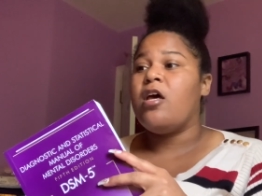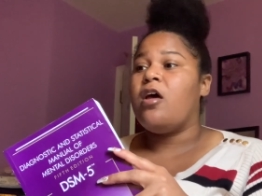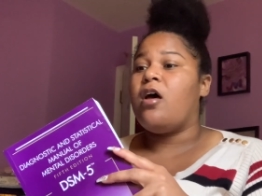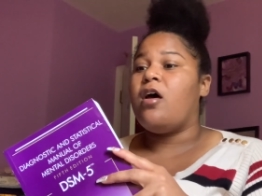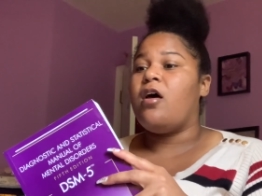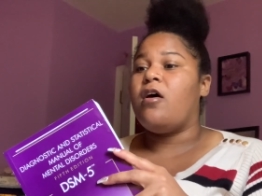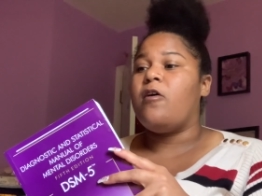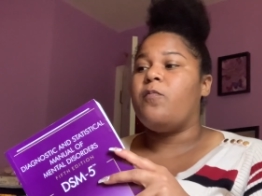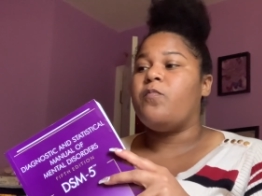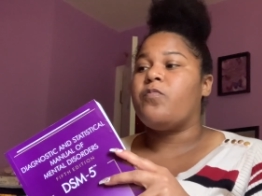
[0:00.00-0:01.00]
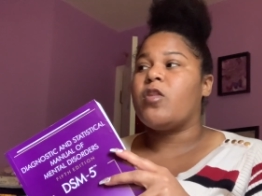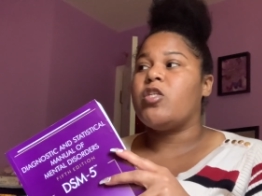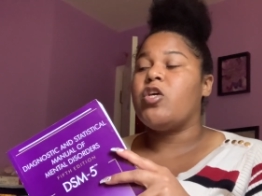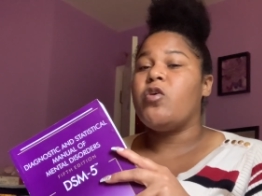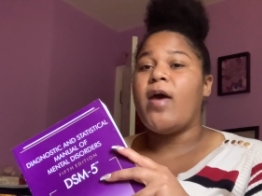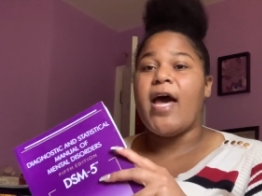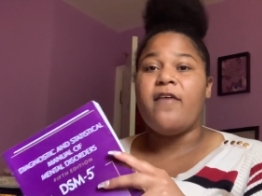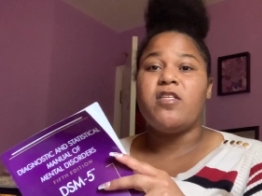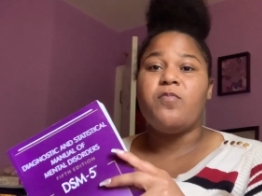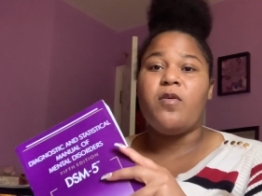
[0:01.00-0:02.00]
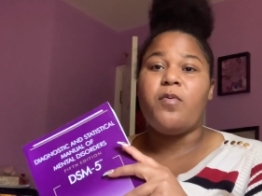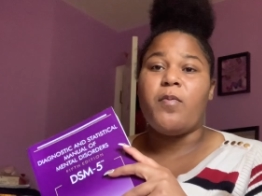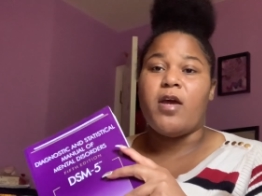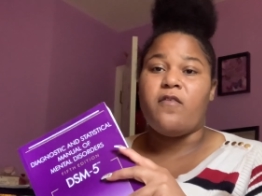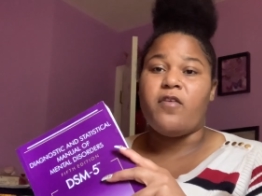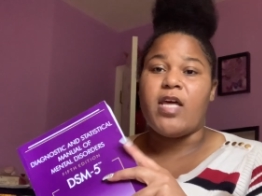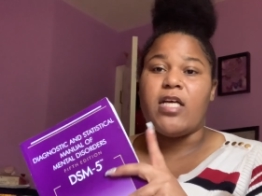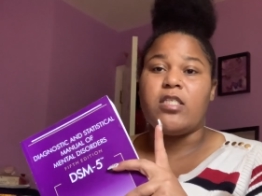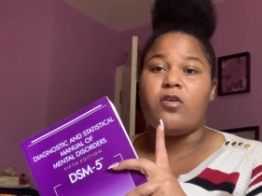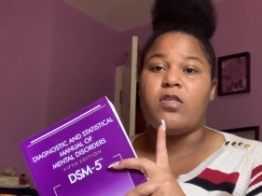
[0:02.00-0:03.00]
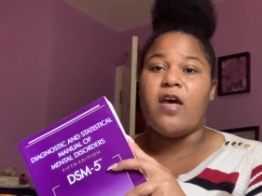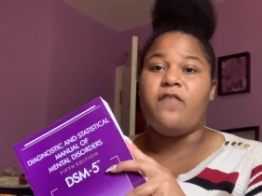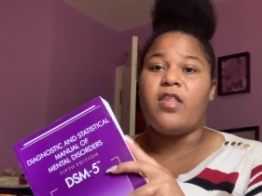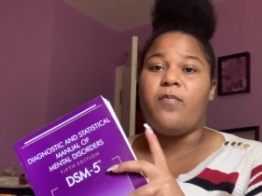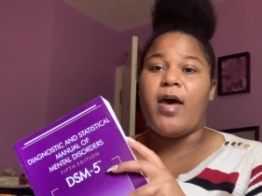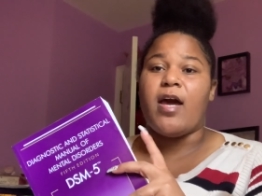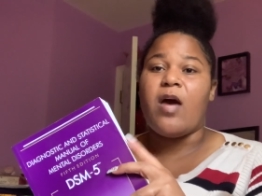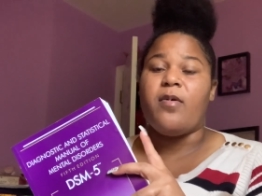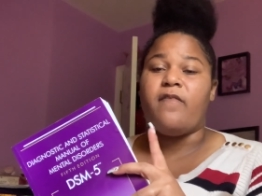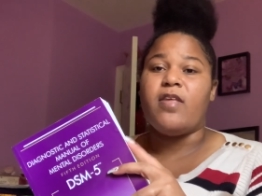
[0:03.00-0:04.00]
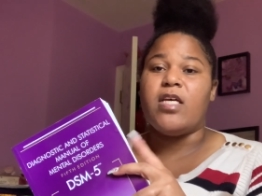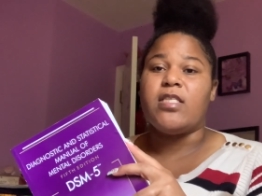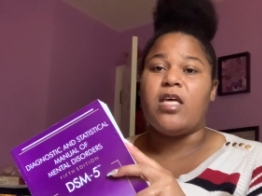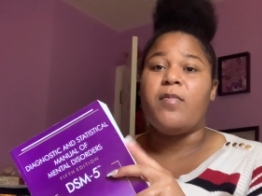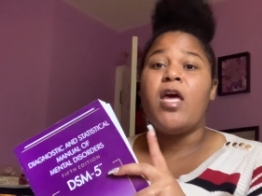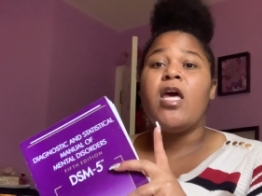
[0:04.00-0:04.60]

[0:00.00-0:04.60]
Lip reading: So you have to be prepared for that. So definitely buy a copy of DSM.